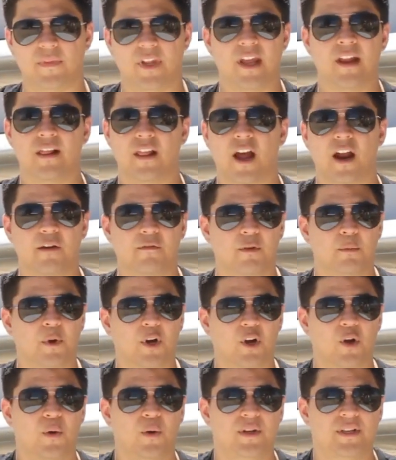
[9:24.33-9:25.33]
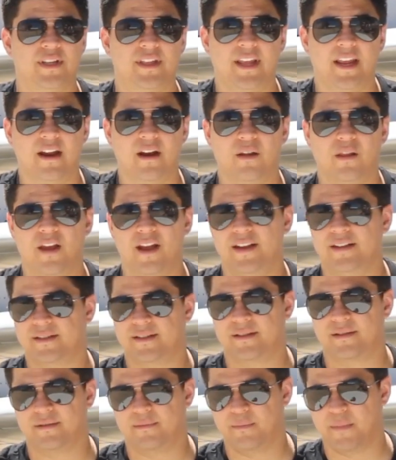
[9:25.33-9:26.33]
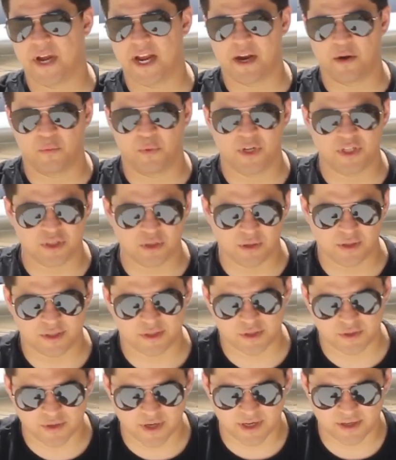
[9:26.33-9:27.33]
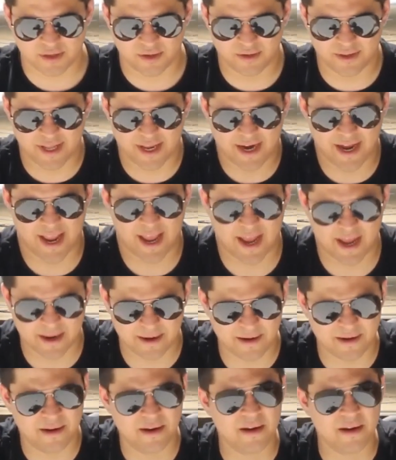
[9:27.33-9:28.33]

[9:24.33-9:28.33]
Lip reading: a lot of them are going to the airlines. My original instructor that I had,